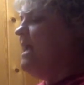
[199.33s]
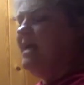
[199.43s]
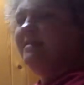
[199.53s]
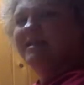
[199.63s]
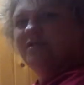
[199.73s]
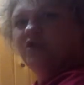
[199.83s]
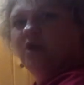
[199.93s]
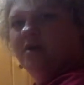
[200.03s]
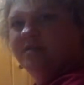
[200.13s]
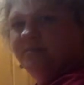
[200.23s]
And let's
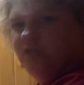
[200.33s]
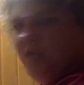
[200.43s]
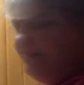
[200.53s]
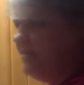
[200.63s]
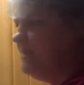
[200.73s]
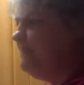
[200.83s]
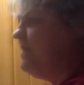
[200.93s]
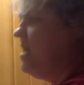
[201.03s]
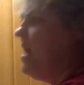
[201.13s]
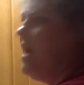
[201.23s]
draw some shapes.
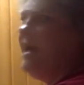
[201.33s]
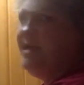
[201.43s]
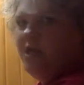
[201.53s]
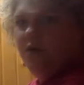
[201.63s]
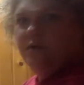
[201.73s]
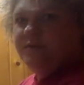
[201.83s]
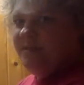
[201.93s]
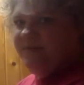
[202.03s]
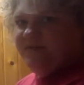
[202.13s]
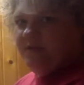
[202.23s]
I know
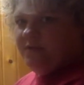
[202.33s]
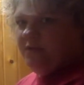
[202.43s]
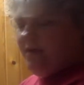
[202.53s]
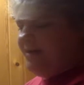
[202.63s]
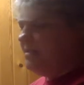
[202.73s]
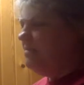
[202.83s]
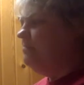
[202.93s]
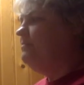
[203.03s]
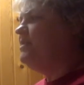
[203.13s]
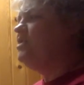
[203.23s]
some of us aren't great,
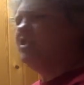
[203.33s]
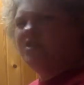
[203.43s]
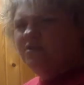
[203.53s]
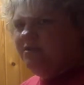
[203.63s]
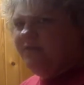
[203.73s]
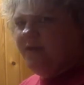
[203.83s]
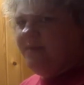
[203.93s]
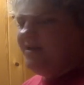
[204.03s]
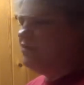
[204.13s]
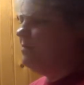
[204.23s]
but just do your very
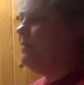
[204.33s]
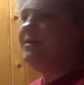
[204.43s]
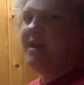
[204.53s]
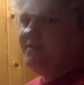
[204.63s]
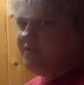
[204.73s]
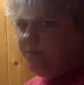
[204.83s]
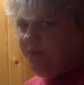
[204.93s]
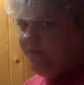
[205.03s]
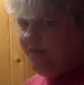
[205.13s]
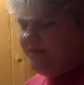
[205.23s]
best. Remember, none of us are
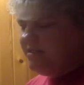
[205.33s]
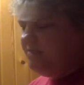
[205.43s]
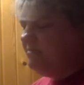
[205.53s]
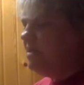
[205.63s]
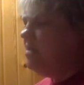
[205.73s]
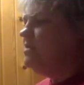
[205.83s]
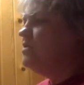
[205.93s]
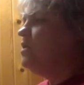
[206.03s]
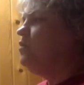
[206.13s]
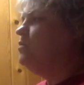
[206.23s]
perfect,
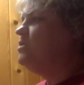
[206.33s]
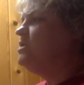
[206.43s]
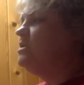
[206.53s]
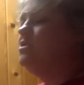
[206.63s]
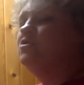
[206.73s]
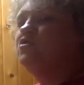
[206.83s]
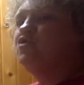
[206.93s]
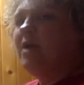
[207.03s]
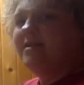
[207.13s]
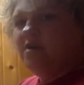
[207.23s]
so we're just going to
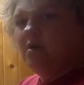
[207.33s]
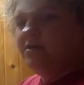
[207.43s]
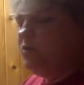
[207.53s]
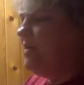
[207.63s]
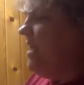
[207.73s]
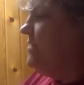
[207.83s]
try as hard as we can.